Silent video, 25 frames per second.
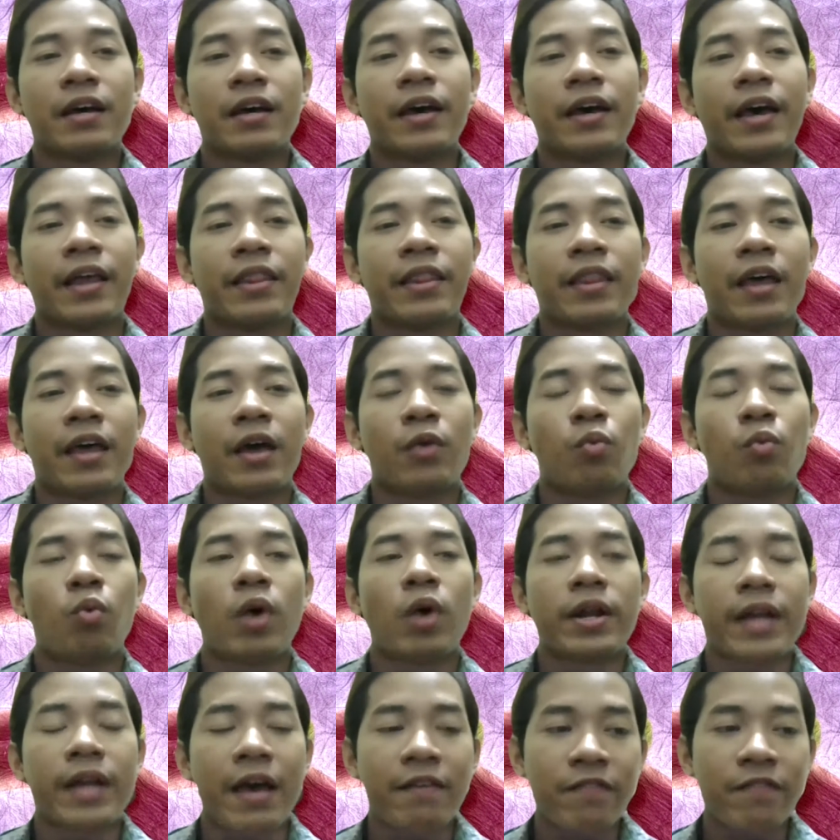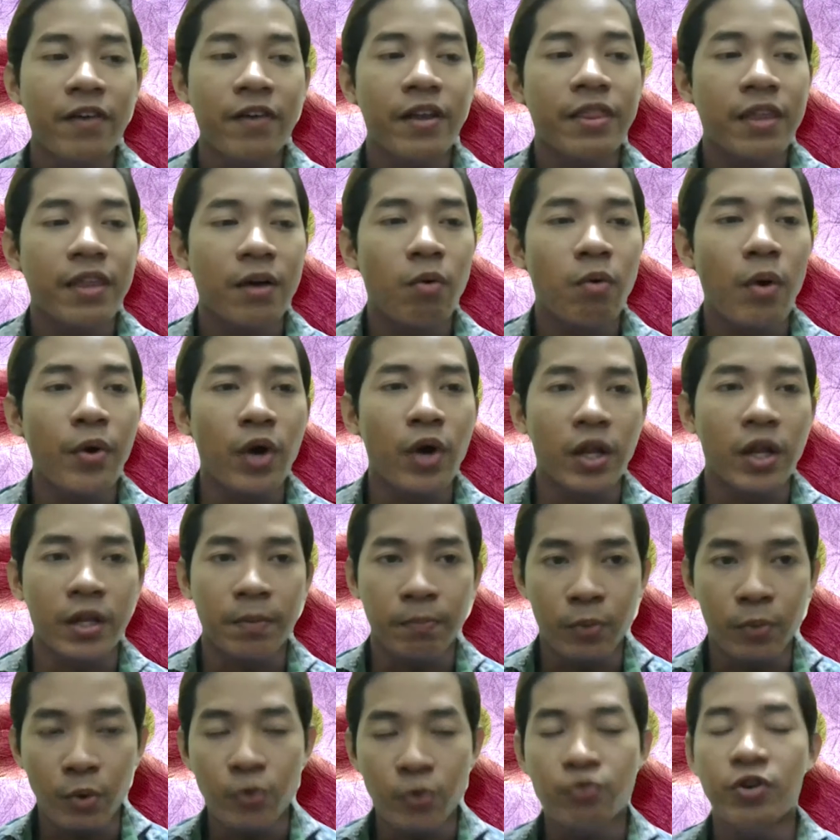And then whatever what called the
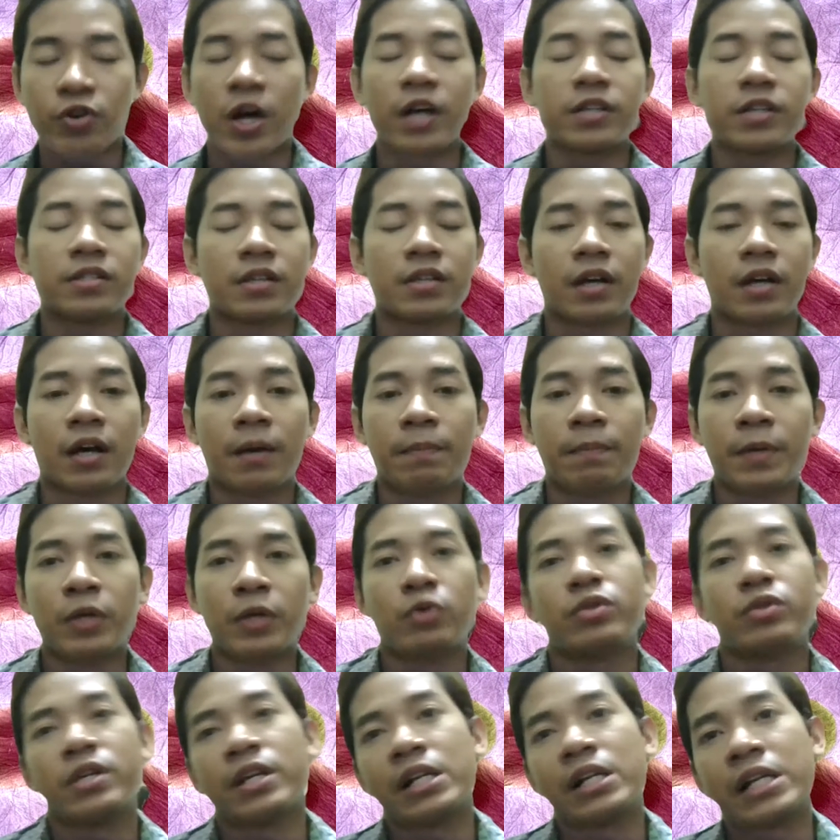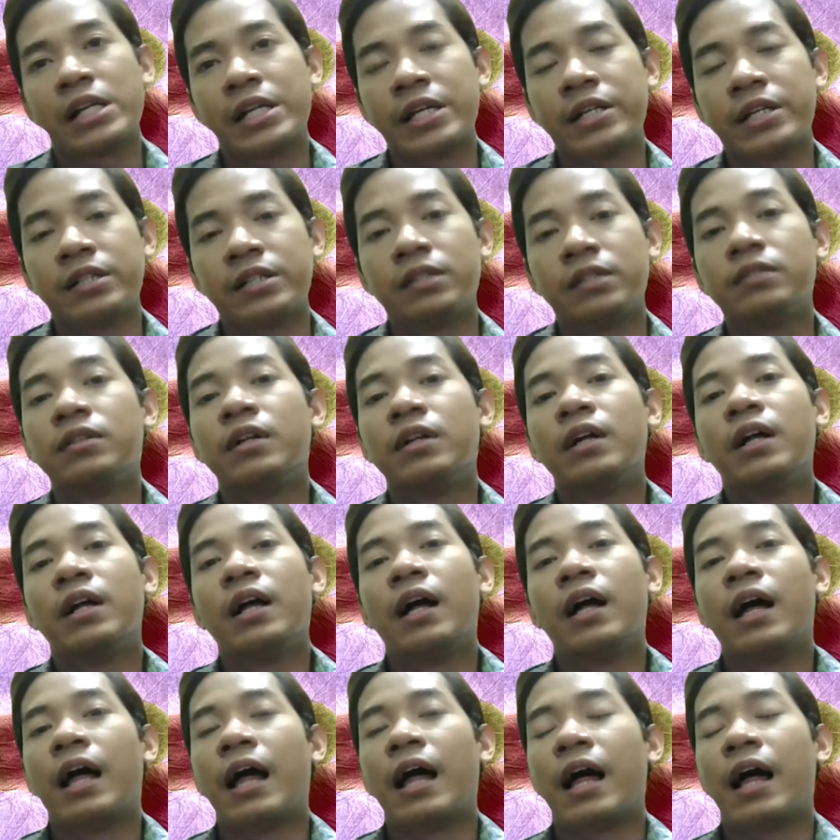pro-drugs being used in clinical,
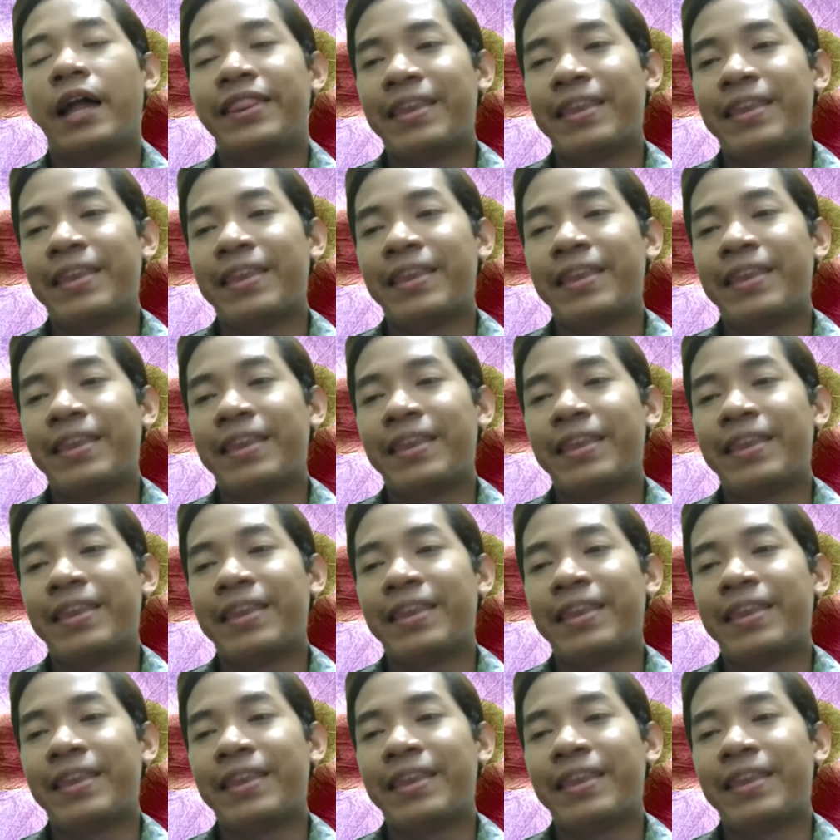they're